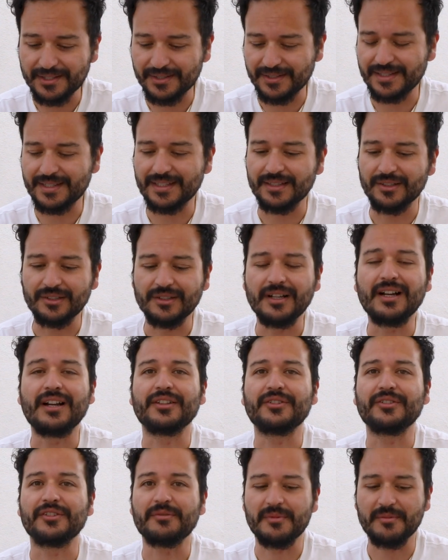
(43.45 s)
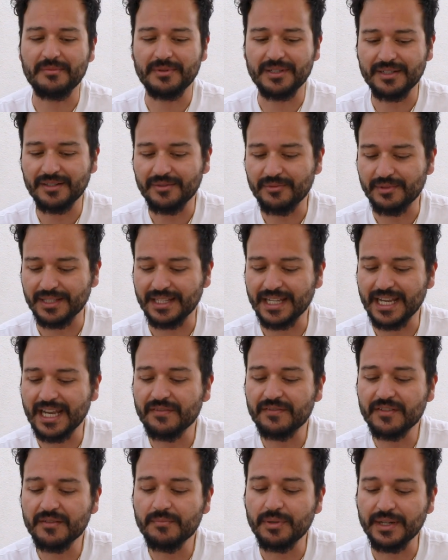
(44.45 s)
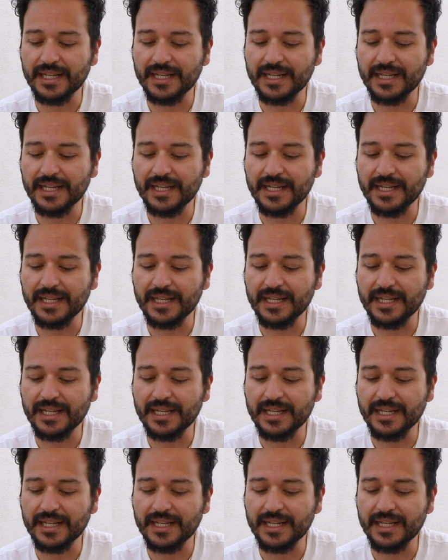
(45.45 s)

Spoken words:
so it's a little hard to remember where they came from.